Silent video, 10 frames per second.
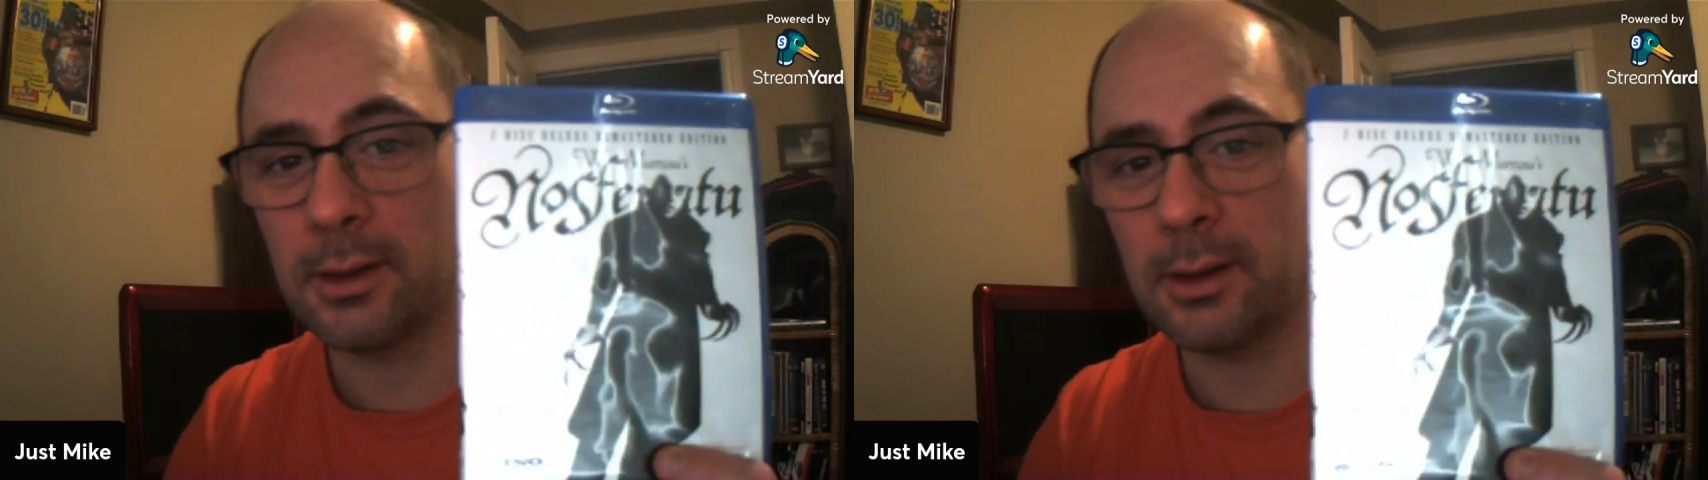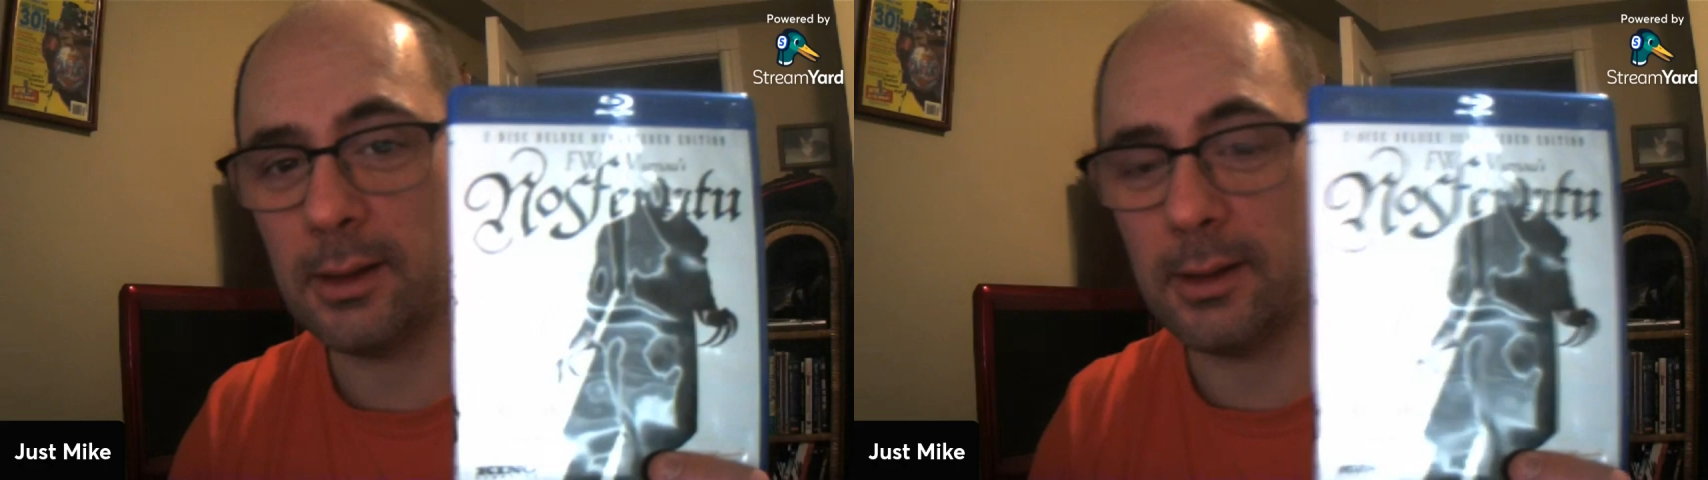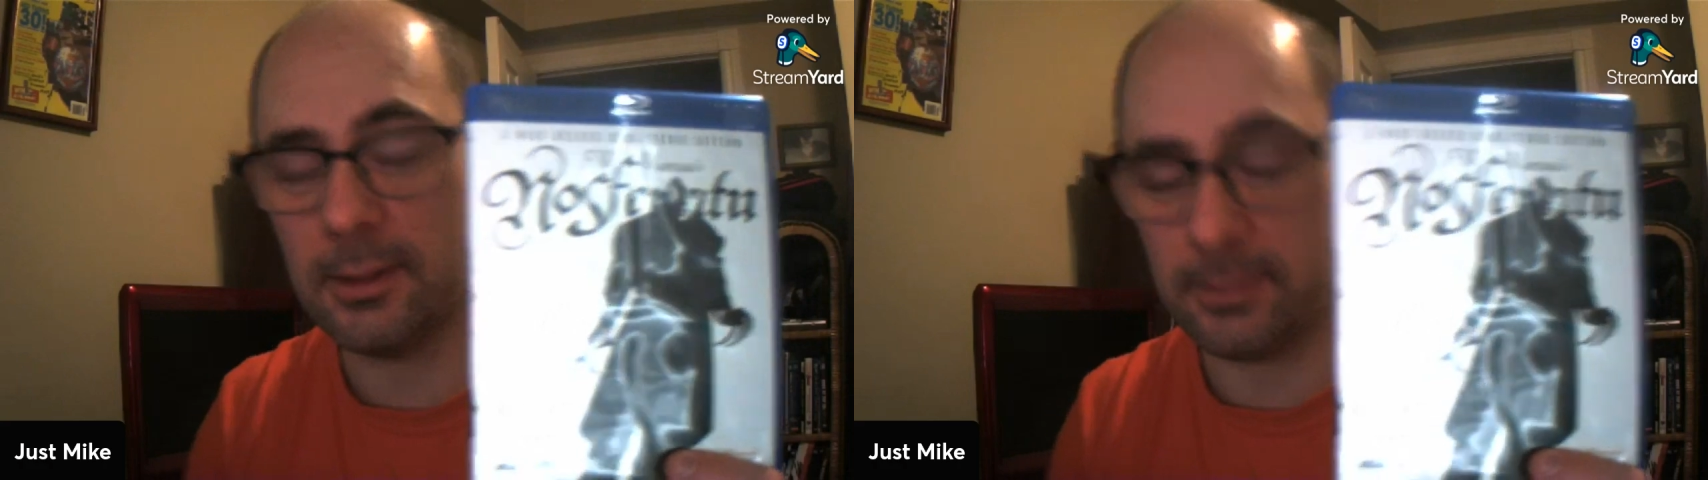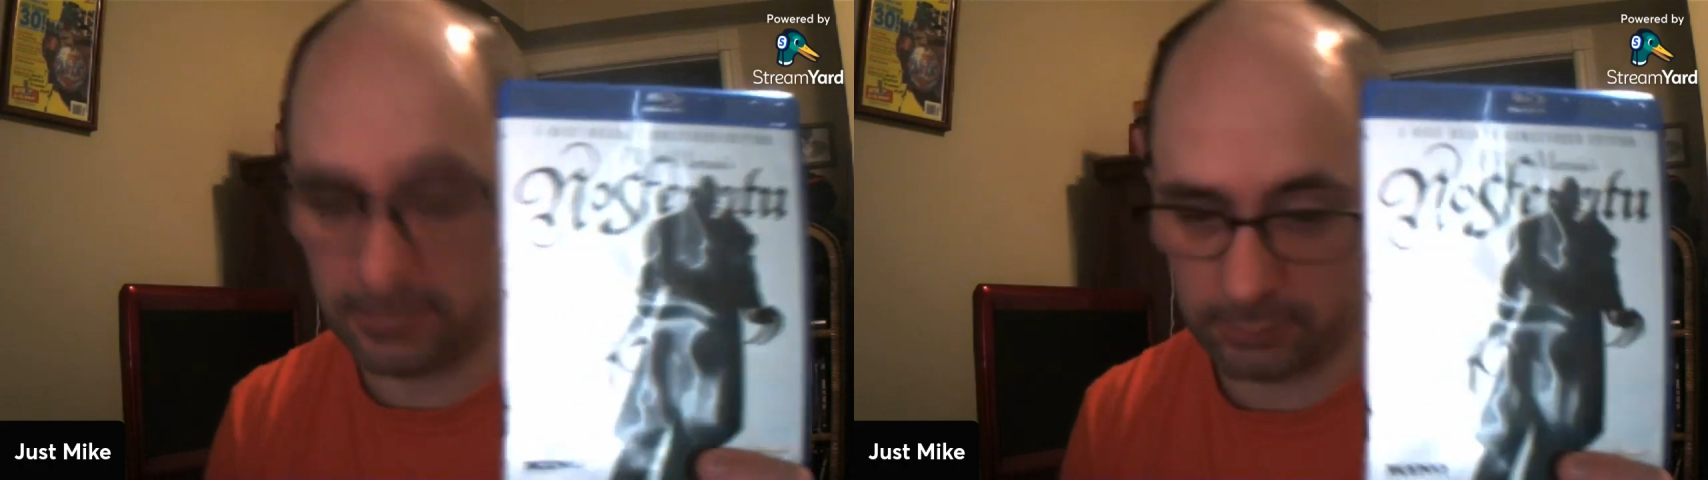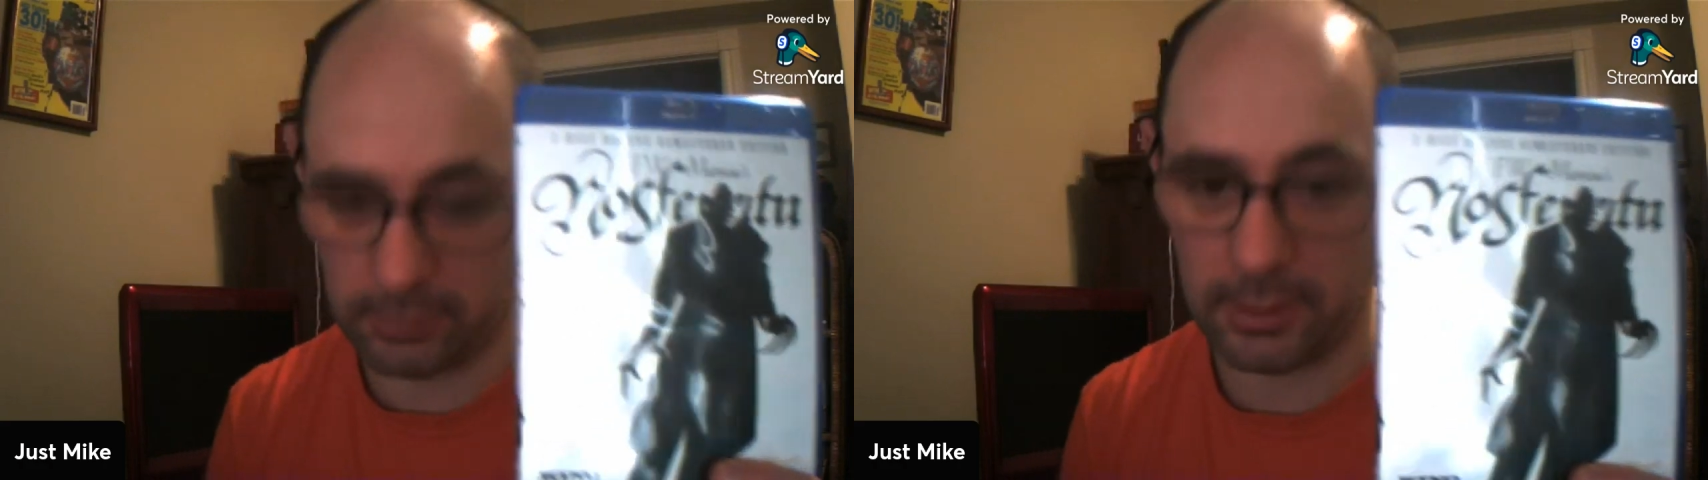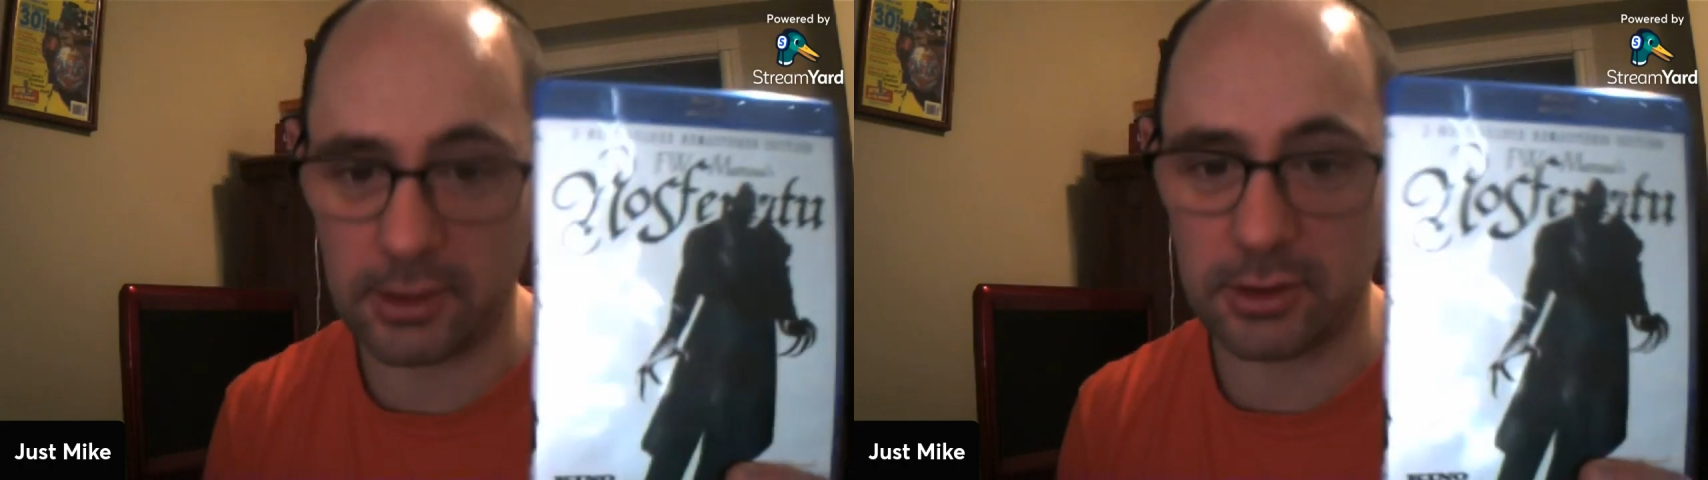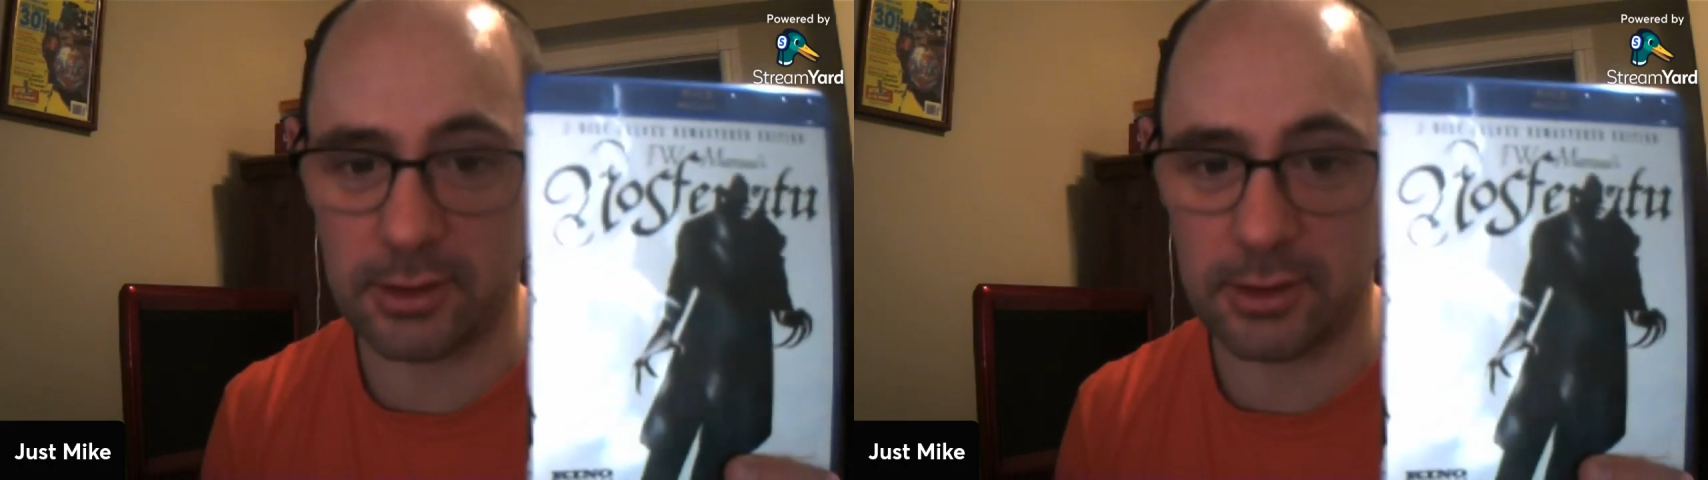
Well, actually,